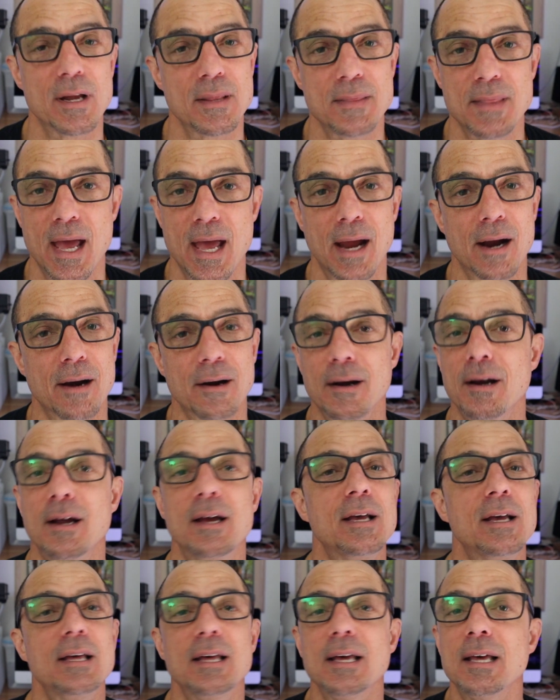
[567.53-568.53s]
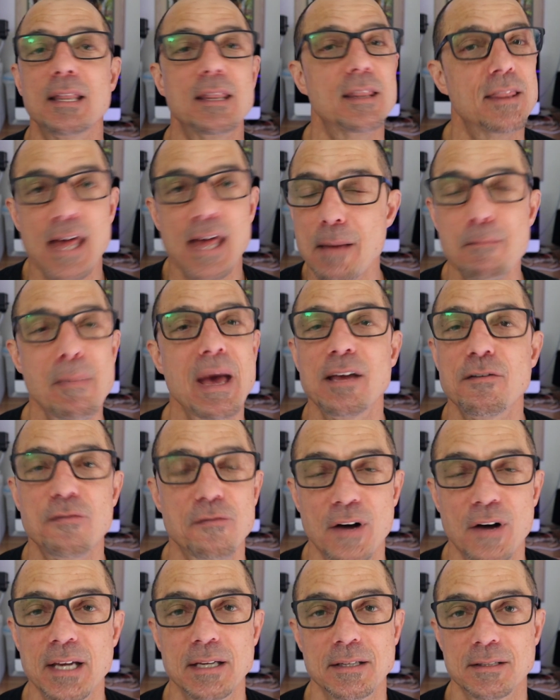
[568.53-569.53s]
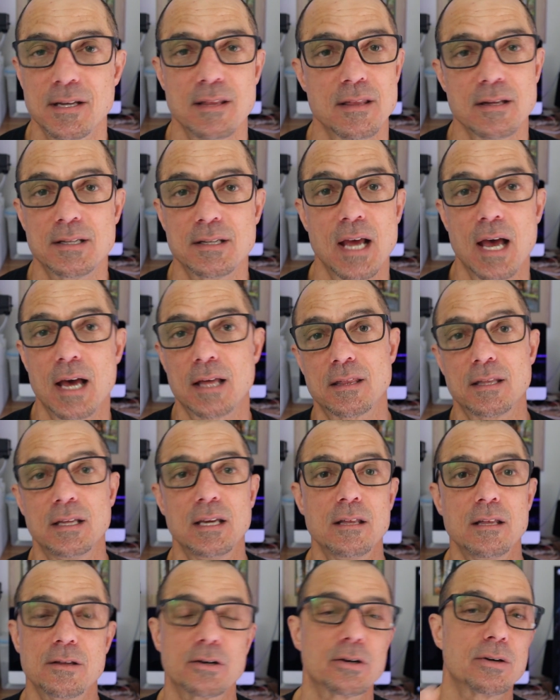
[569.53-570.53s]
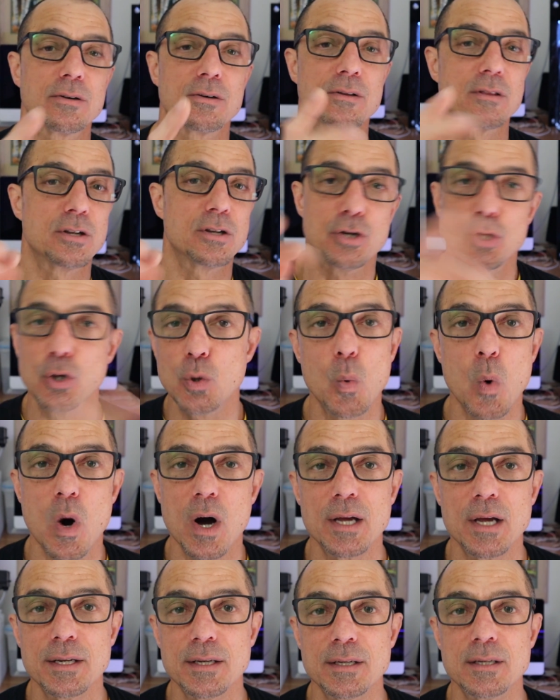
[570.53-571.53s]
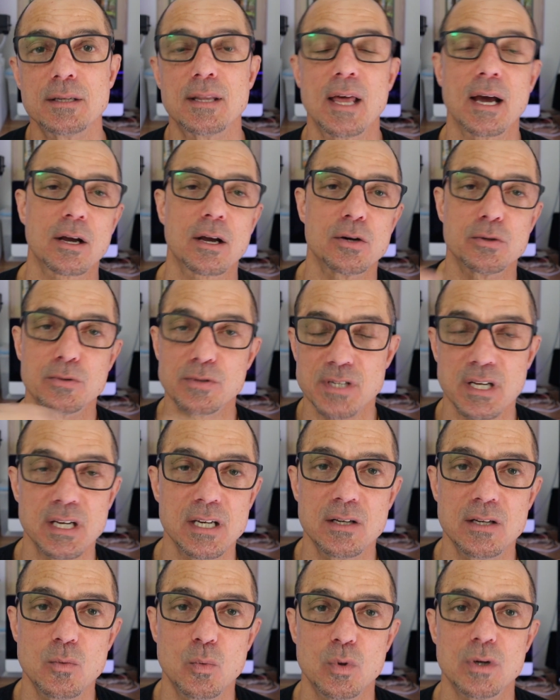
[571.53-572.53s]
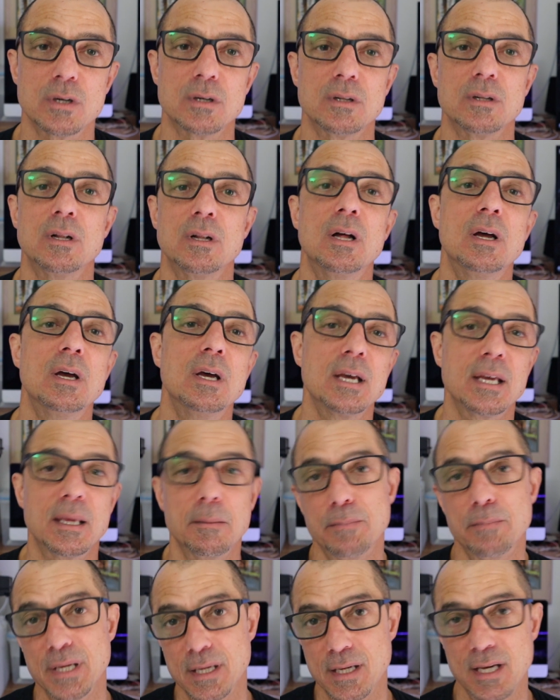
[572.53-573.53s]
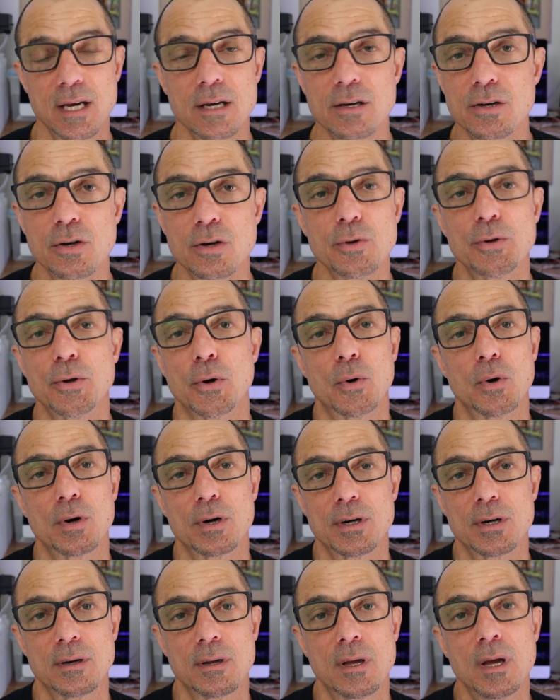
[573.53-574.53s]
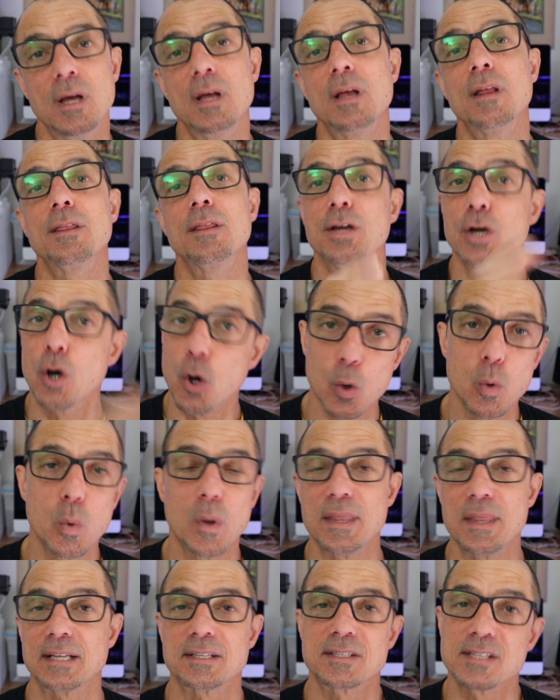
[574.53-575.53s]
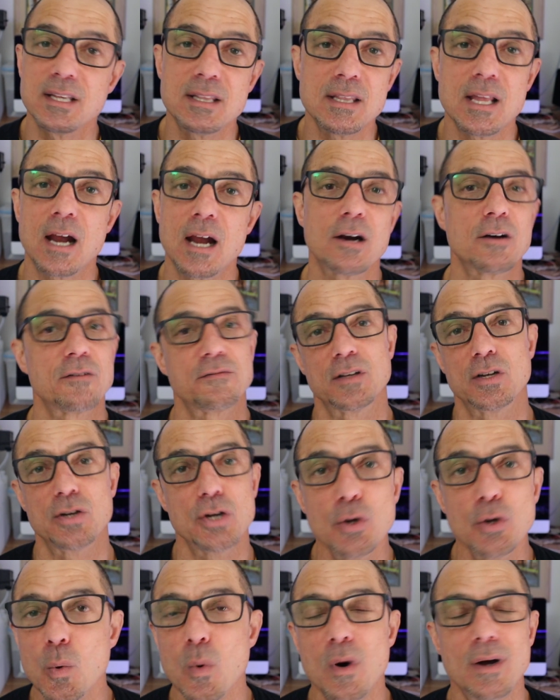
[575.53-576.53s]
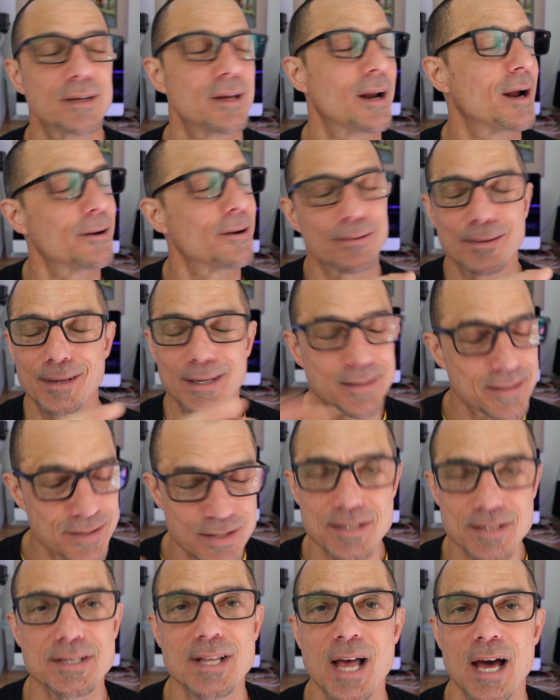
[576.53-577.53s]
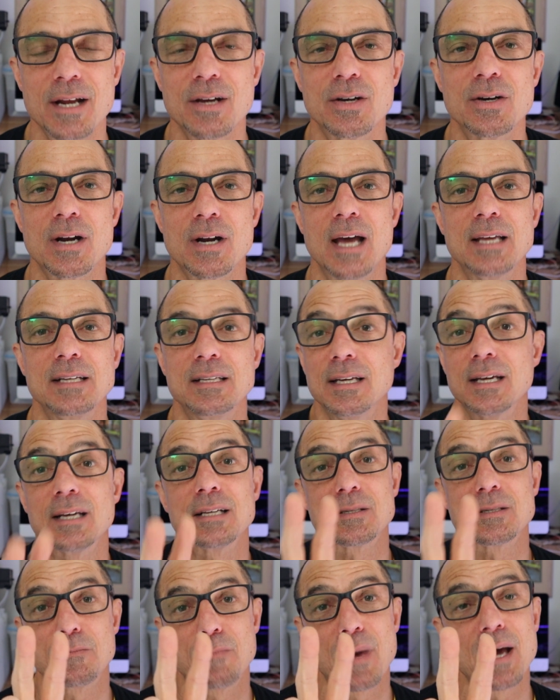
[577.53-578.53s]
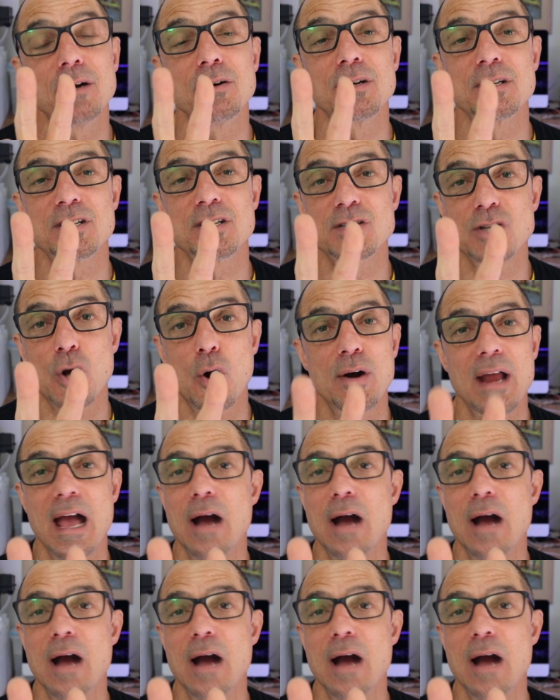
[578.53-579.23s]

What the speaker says: in there, they may fight to the death. Either the new one that goes in will be killed, or the old one that's in there, if the new one, you know, it's just not a good idea. It's better to start